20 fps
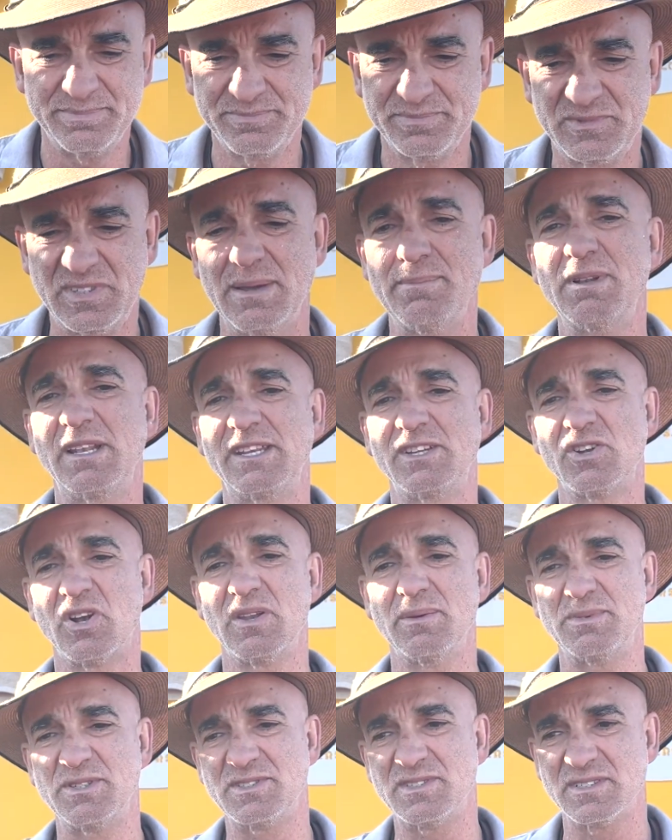$10 million
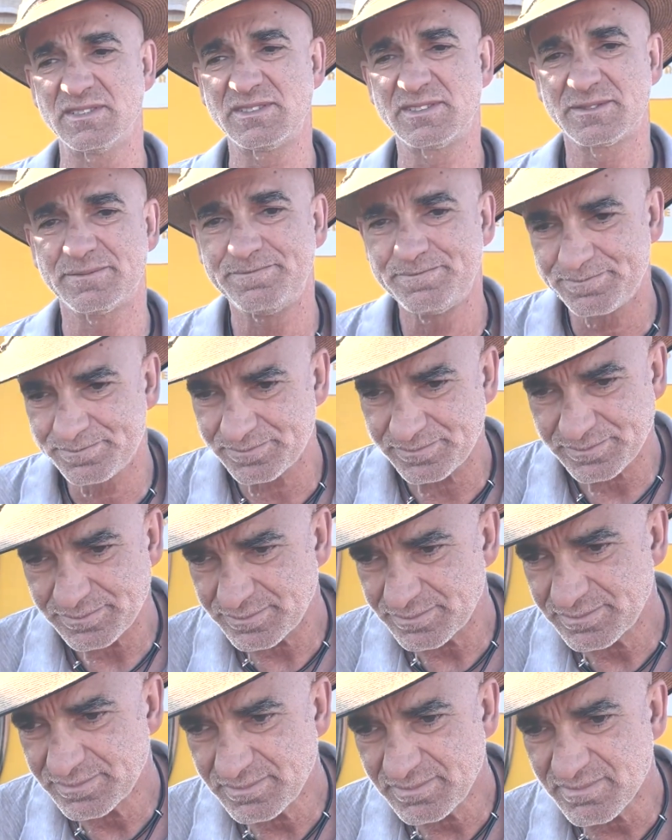business,
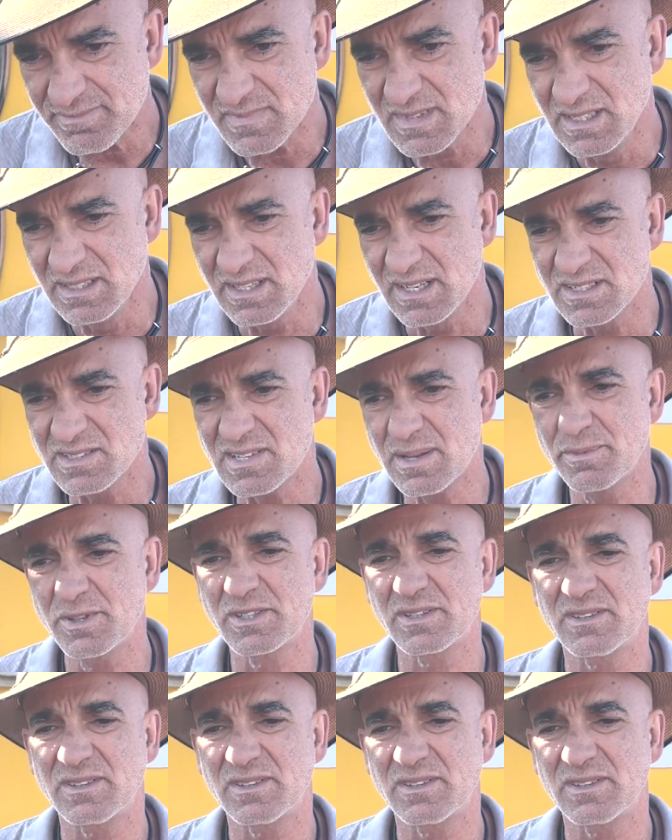something